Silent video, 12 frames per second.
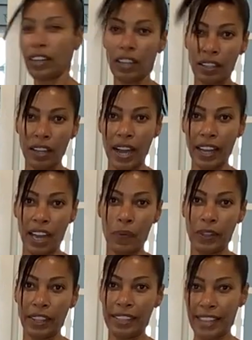look like and
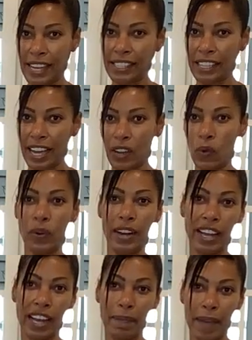what they taste like when
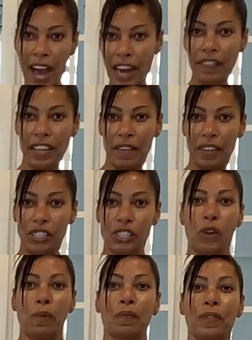they come out of the oven.
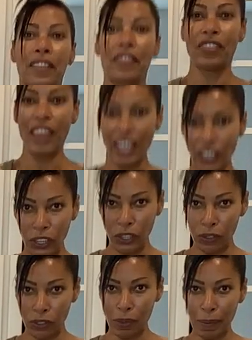So thank
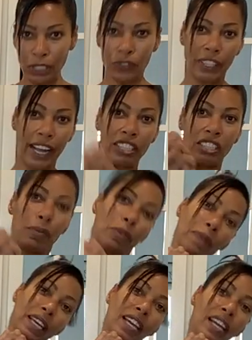you so much for catching up with
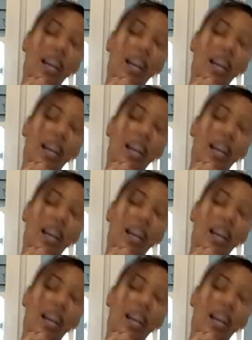me,